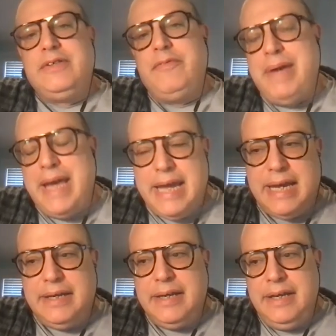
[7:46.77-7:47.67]
have
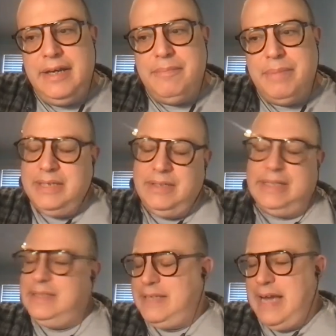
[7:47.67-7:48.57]
made, but
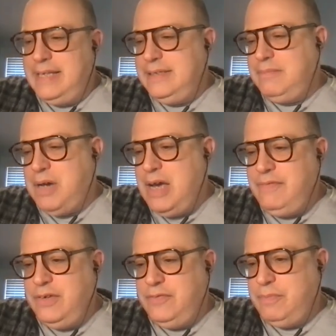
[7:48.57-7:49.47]
it stands in my
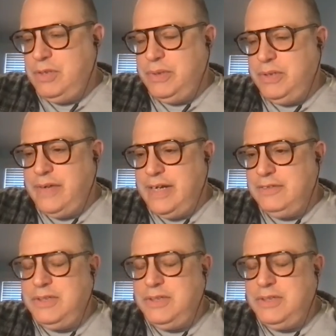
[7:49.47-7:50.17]
view from the Twitter files,